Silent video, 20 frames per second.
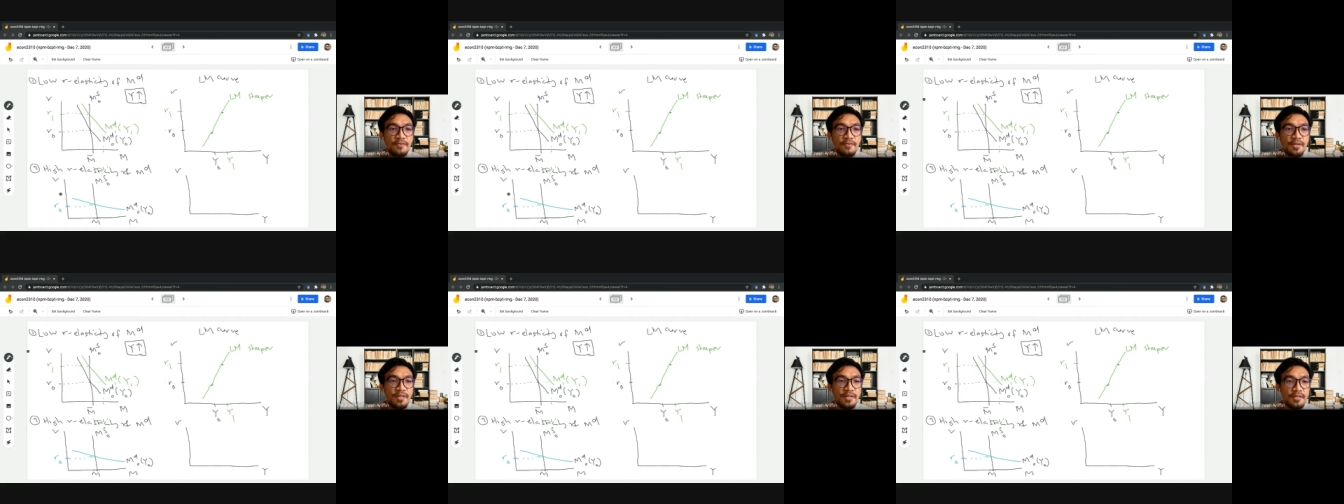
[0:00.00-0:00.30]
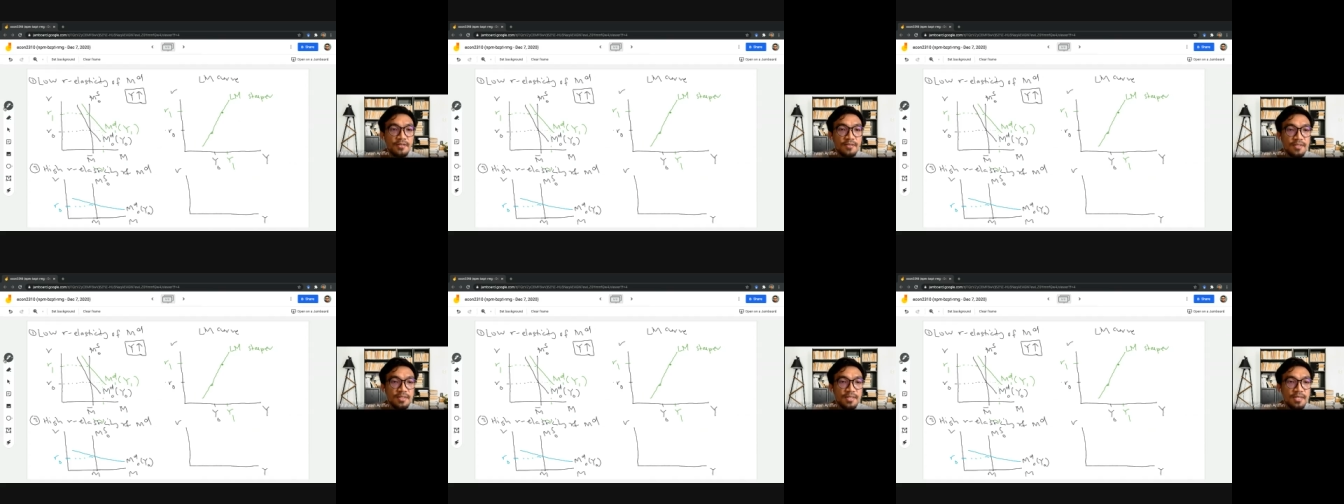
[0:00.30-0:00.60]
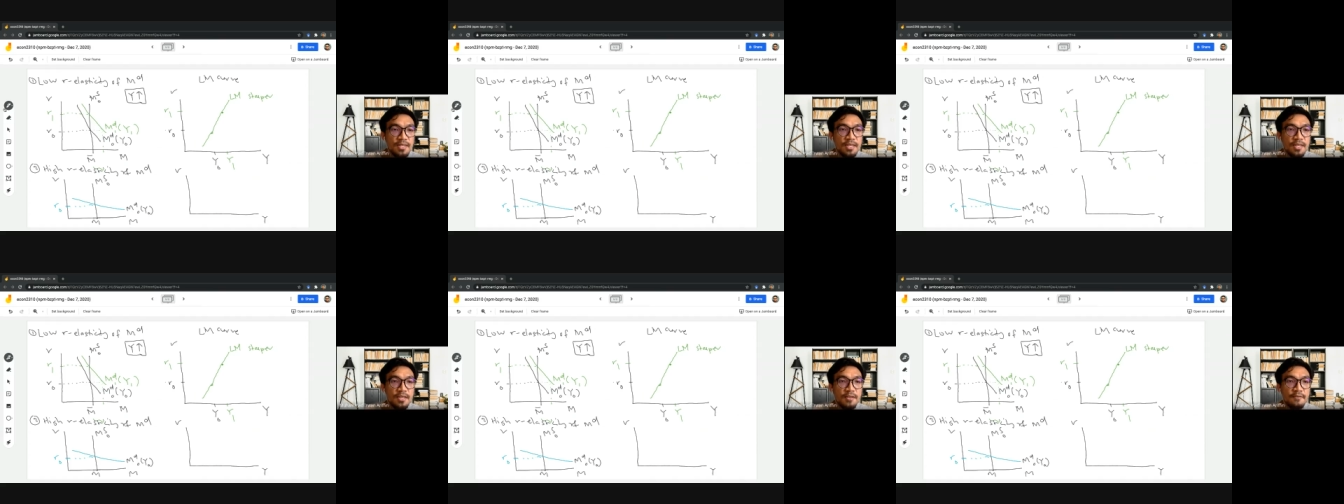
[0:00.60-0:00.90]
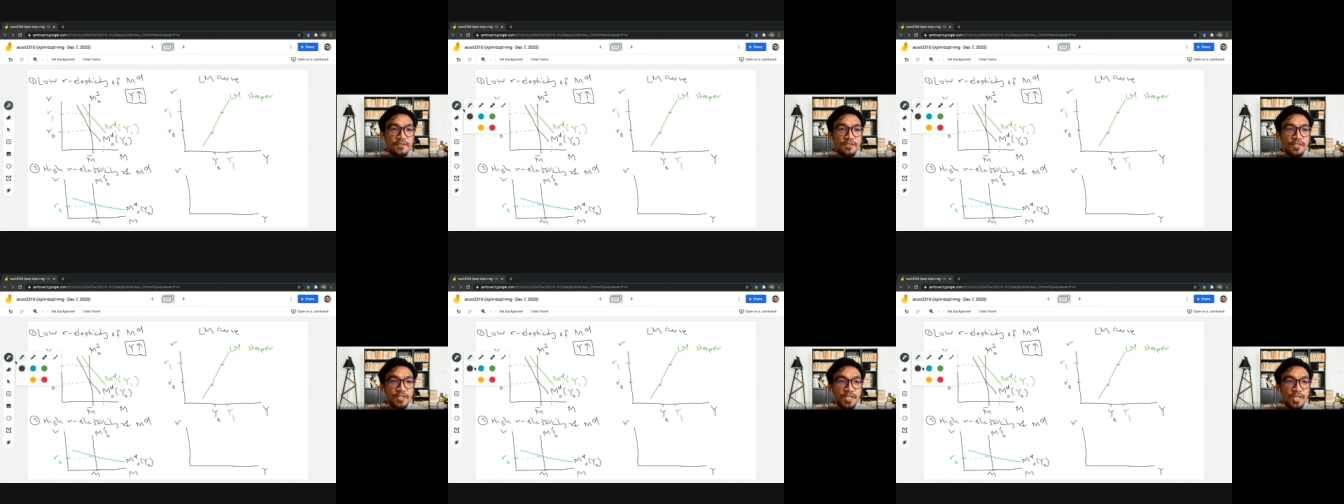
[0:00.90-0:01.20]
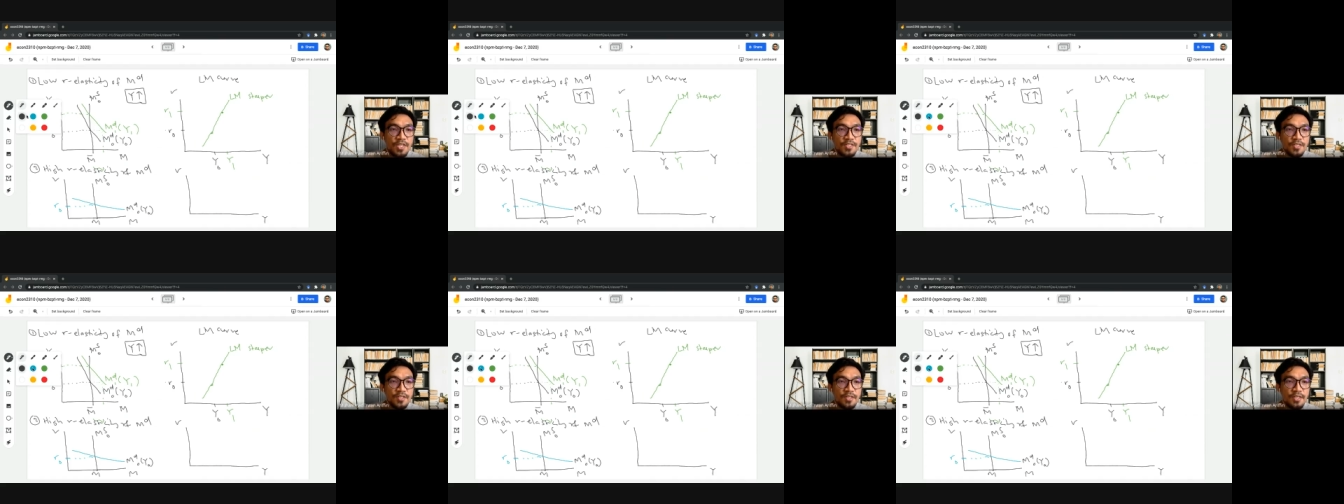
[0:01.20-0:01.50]
okay have changed
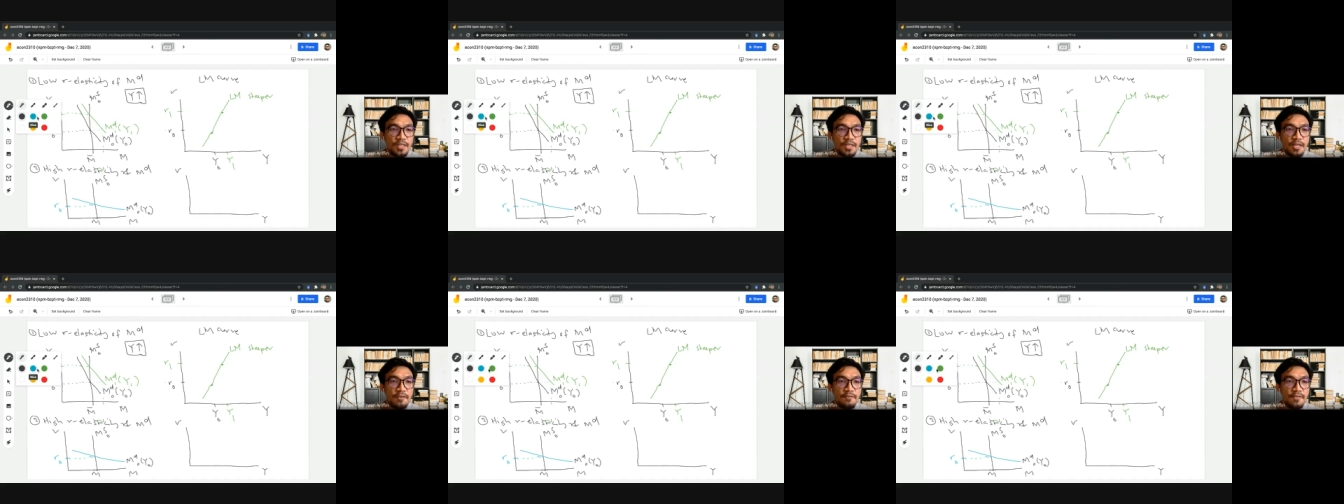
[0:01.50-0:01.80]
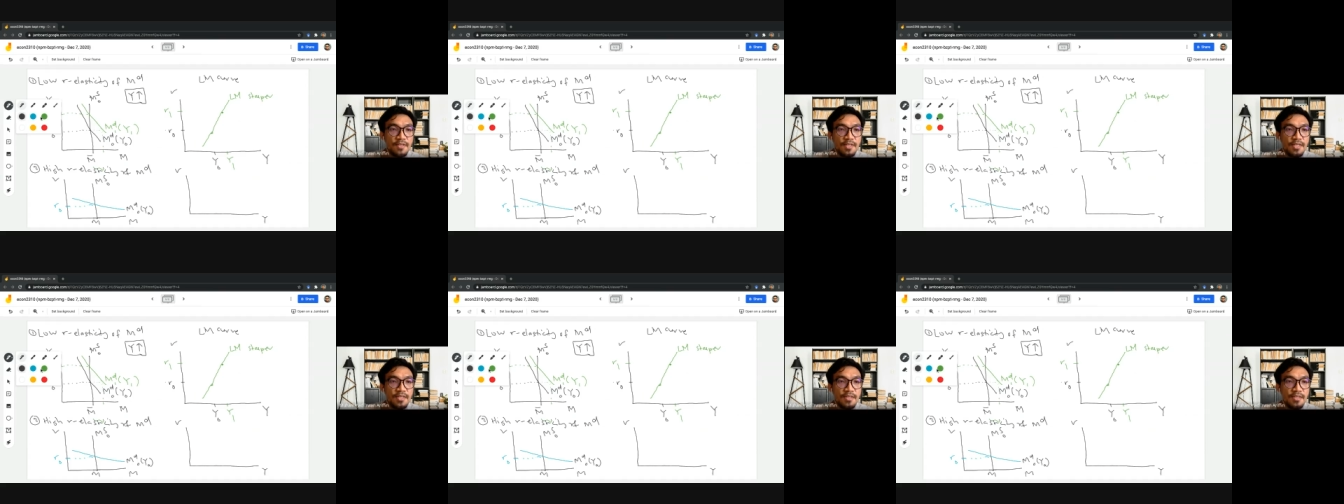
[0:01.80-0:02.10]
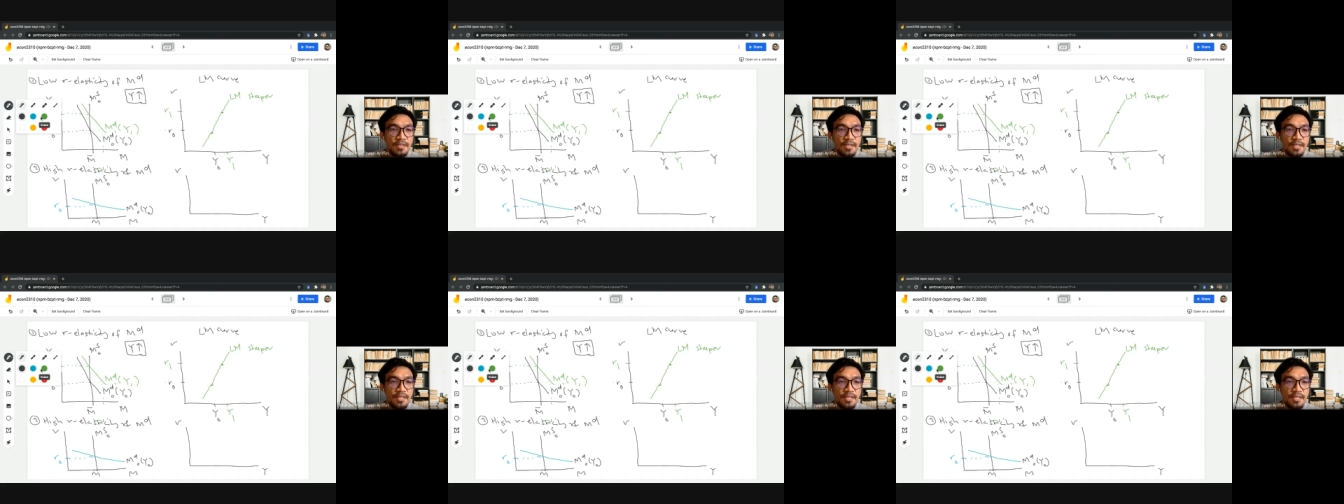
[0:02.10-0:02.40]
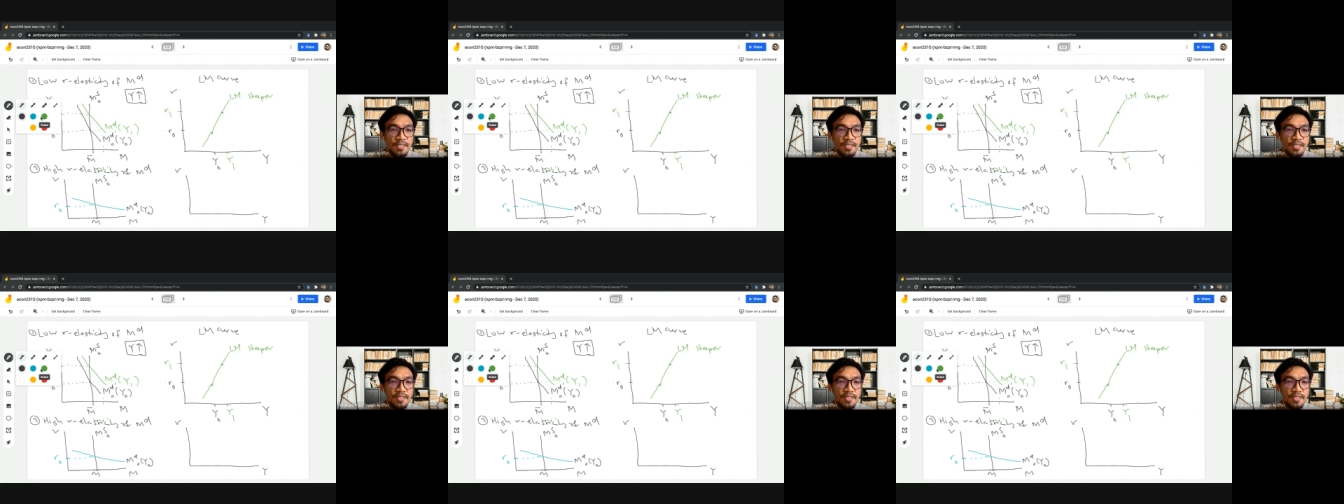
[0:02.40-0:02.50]
okay have increased